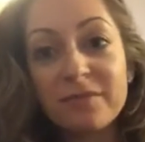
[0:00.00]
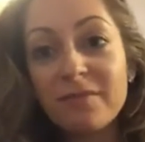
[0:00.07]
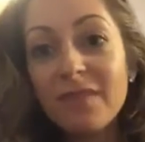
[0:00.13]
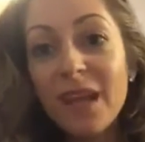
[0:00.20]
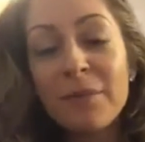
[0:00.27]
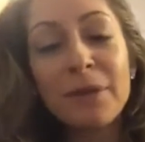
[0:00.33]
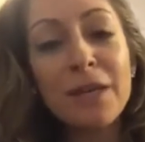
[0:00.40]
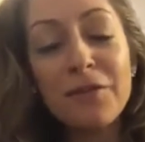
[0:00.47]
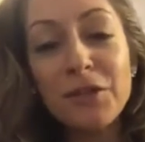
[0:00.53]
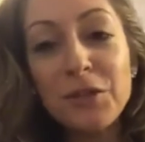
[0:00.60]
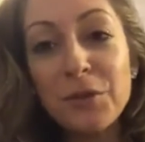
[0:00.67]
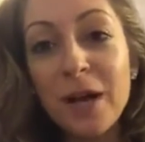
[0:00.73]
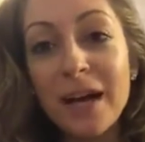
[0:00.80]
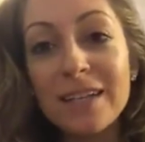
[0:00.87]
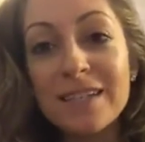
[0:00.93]
I'm giving you
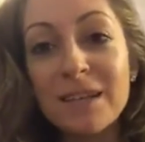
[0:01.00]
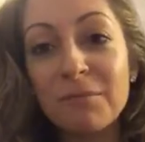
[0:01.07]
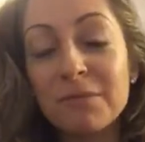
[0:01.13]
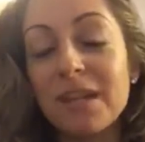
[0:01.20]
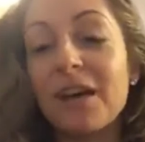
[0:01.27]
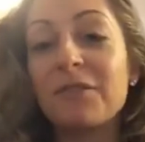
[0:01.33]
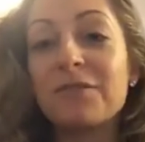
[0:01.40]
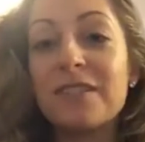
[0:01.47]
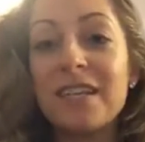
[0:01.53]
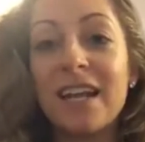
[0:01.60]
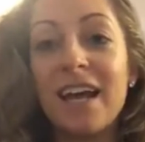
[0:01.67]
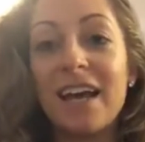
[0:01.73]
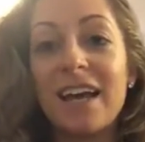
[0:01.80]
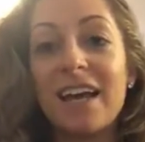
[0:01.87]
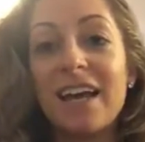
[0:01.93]
guys some love
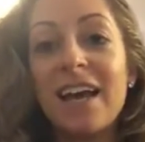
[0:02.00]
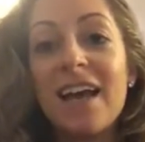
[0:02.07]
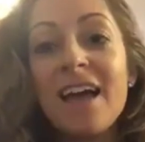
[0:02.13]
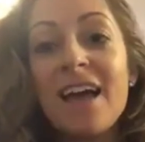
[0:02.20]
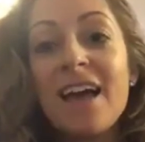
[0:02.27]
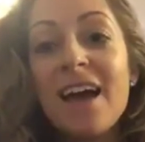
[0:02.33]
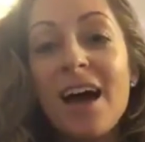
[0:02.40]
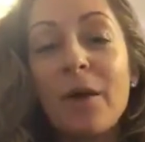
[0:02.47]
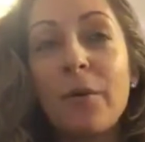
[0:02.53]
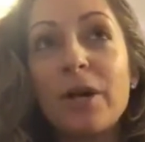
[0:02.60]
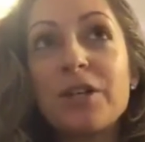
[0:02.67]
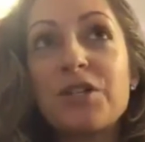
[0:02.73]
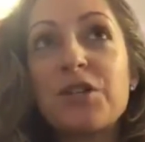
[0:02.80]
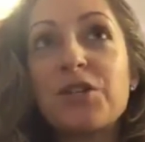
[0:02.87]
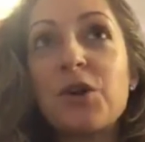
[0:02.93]
today. I
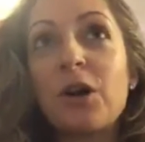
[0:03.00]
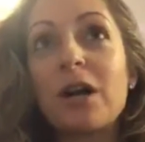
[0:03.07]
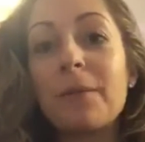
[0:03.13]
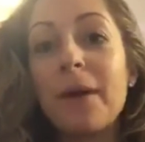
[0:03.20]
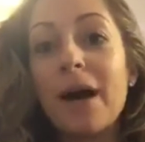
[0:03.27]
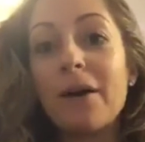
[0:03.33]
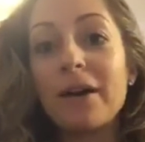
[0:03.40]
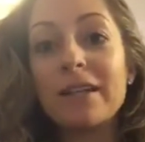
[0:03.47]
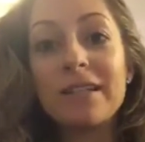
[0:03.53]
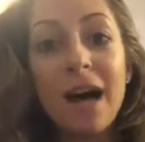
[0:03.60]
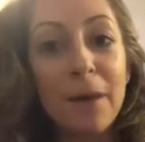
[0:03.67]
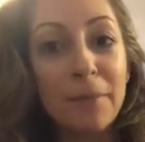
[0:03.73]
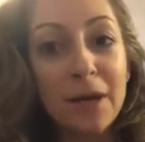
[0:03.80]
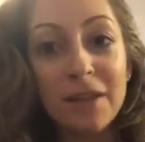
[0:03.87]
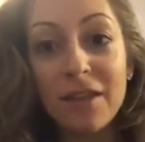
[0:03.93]
wanted to talk about a
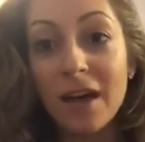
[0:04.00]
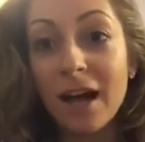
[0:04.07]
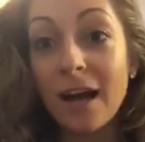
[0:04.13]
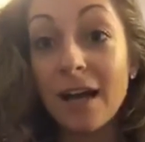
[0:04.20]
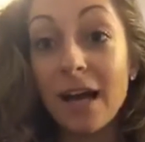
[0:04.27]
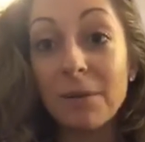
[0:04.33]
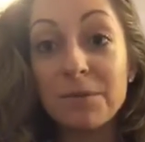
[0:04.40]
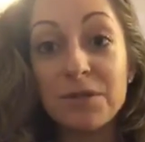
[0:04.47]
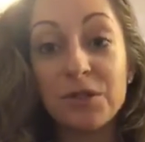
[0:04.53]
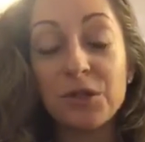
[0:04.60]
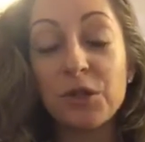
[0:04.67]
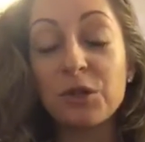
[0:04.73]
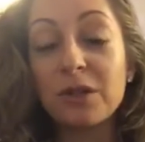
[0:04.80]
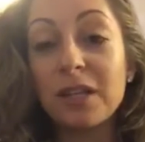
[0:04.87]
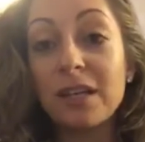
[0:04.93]
topic that I
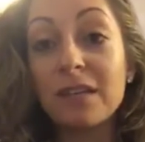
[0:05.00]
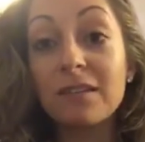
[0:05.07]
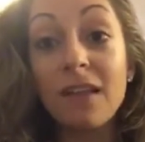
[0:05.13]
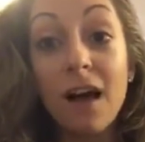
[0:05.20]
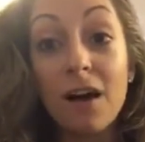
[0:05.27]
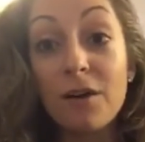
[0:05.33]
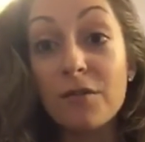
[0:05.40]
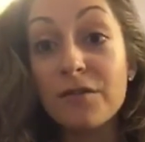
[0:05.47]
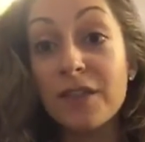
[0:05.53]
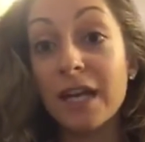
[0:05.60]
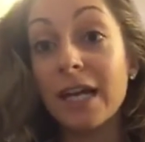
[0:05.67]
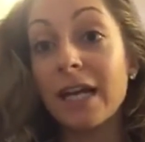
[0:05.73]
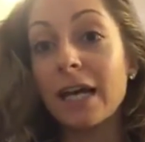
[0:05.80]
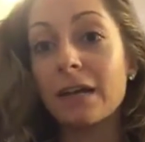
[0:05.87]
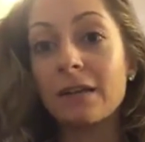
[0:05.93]
absolutely love, that
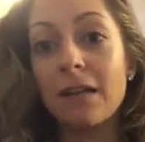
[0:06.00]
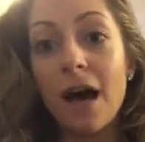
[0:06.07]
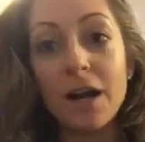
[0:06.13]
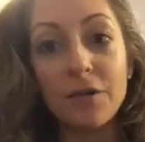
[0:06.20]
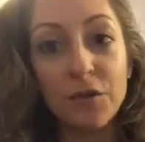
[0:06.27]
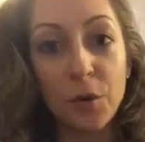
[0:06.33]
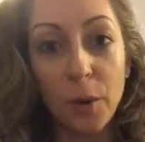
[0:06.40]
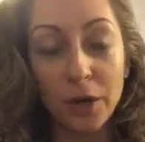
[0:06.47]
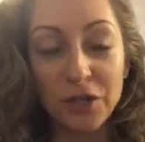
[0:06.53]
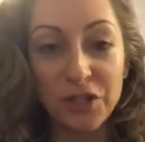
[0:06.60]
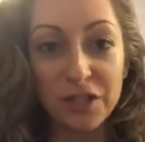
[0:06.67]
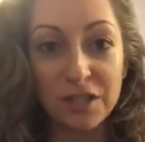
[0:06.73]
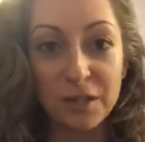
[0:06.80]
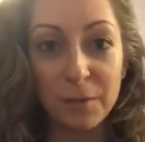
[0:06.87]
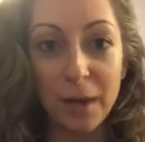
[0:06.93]
I got a lot of
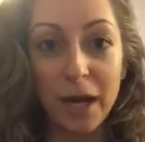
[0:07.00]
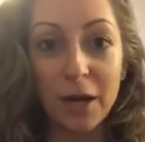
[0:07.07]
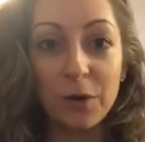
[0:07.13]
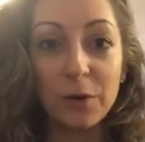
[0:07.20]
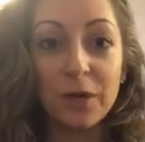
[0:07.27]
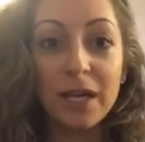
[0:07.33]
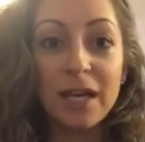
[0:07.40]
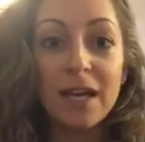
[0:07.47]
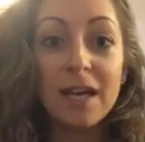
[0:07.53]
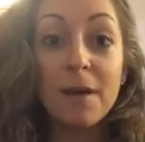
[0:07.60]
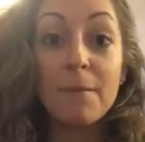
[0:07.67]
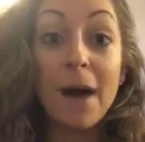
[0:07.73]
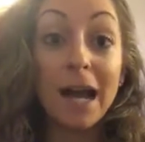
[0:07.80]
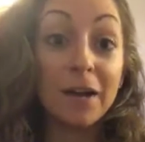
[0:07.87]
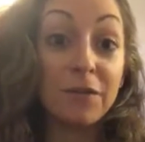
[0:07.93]
questions about:
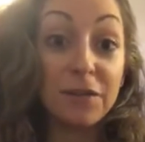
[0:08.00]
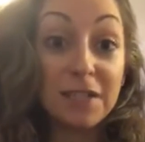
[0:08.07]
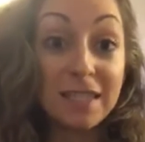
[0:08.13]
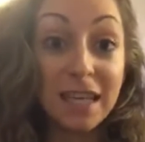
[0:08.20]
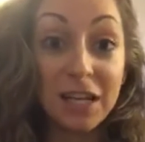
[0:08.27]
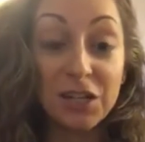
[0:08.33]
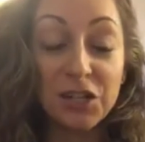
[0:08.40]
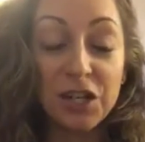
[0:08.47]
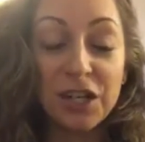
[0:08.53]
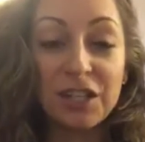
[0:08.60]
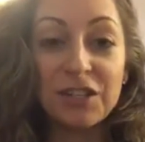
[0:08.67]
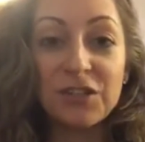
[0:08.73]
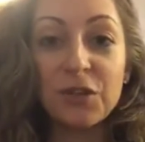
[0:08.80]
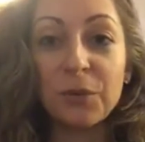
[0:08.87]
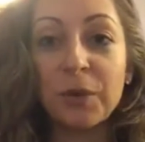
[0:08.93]
manifestation.
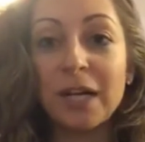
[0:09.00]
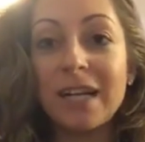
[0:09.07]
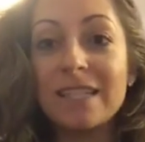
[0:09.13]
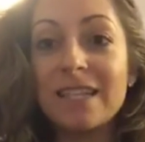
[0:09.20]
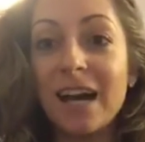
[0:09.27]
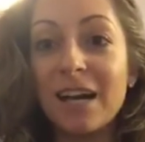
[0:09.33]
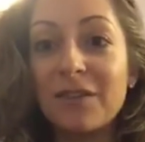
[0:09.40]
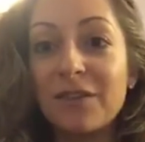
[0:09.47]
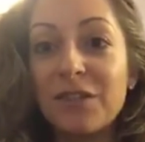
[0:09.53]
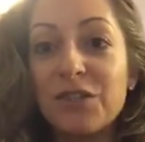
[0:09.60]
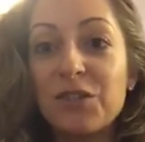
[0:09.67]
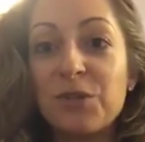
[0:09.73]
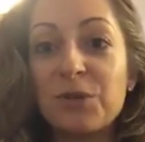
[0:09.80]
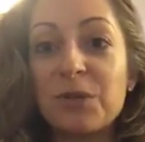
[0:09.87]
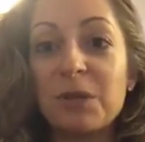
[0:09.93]
So we're going to dive
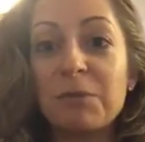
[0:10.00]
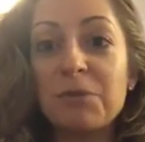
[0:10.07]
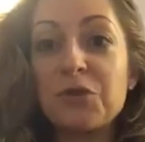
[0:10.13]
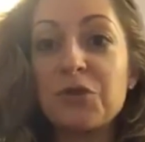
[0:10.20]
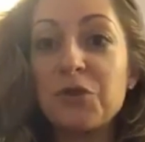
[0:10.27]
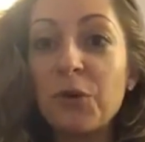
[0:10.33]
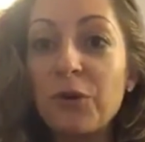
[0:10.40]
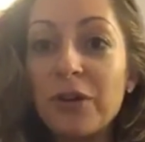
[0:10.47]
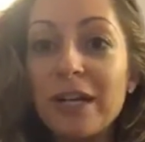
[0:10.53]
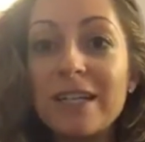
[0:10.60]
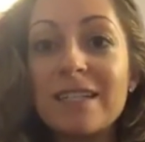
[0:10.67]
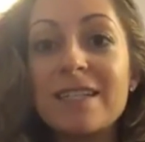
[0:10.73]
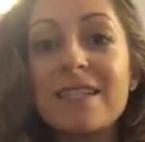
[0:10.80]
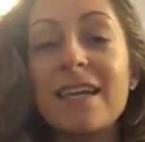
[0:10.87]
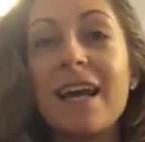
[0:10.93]
into some
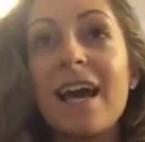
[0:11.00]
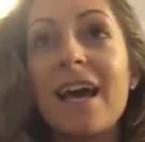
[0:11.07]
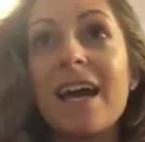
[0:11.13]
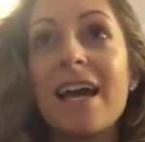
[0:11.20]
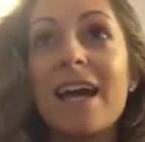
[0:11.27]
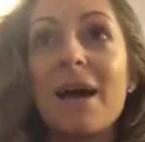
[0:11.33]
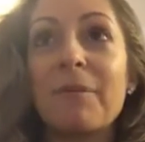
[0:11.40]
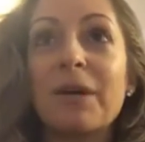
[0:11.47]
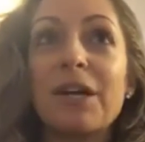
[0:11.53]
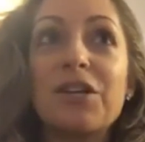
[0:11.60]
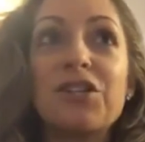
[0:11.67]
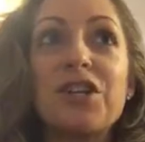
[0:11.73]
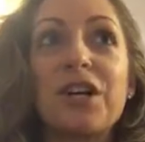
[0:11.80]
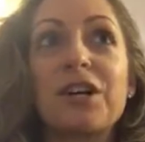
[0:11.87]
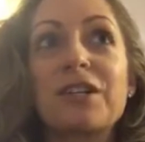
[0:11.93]
stories today. I'm going to
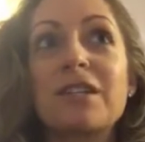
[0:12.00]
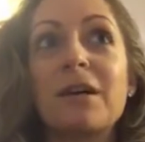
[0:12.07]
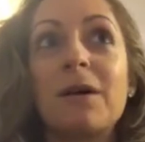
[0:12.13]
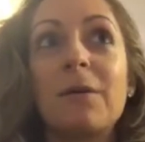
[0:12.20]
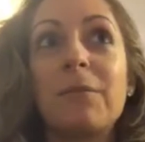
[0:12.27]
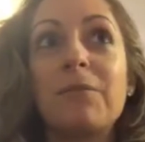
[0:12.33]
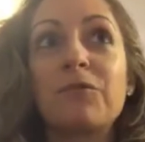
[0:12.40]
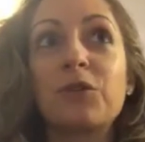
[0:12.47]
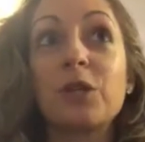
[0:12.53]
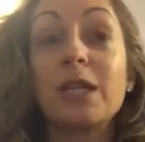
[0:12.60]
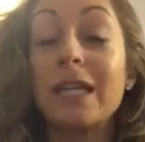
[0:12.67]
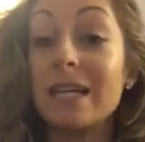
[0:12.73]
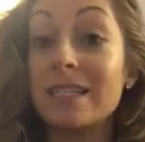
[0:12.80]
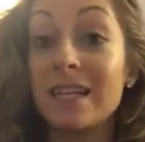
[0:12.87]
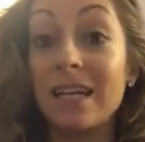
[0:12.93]
share some
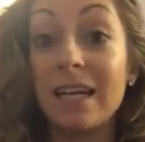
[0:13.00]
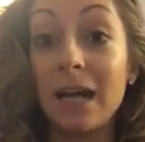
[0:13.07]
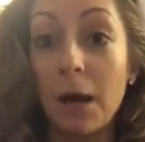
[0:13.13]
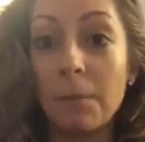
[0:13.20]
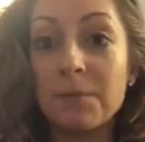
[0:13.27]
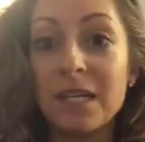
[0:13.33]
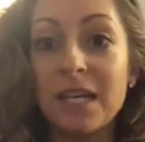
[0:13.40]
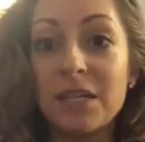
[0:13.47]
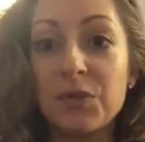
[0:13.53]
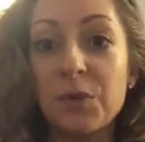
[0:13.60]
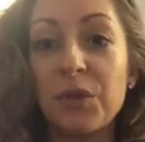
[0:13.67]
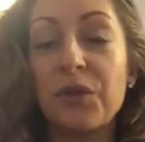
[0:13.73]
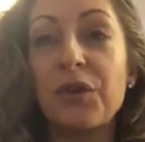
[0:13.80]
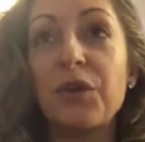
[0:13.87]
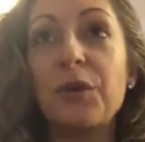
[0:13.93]
really exciting updates
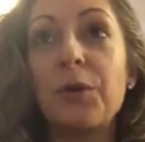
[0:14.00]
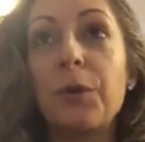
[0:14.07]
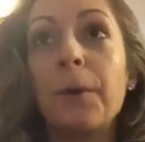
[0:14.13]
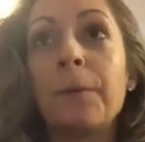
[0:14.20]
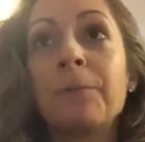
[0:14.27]
with you,